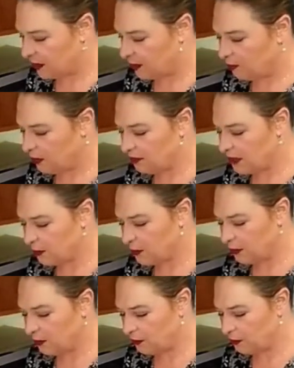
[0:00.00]
Move them
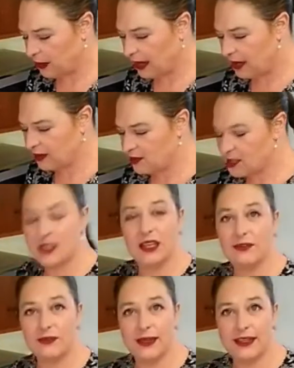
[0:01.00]
around, see
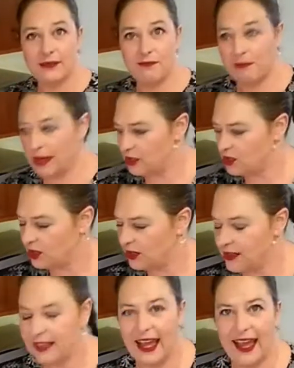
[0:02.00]
if we can make sure
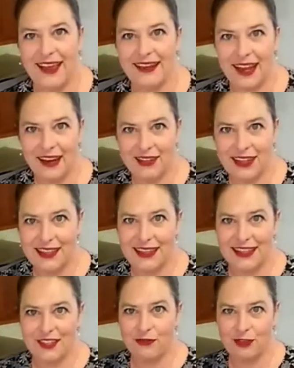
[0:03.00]
that everything
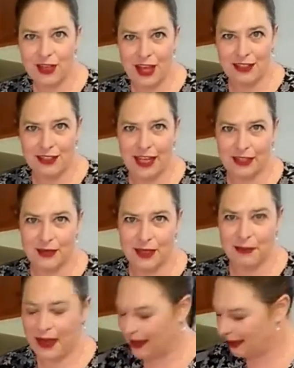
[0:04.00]
gets full contact with the
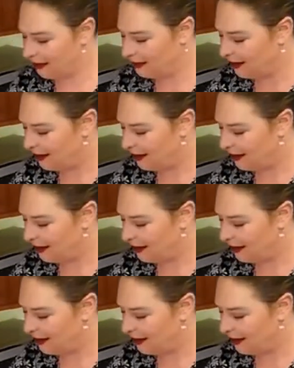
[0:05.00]
pan.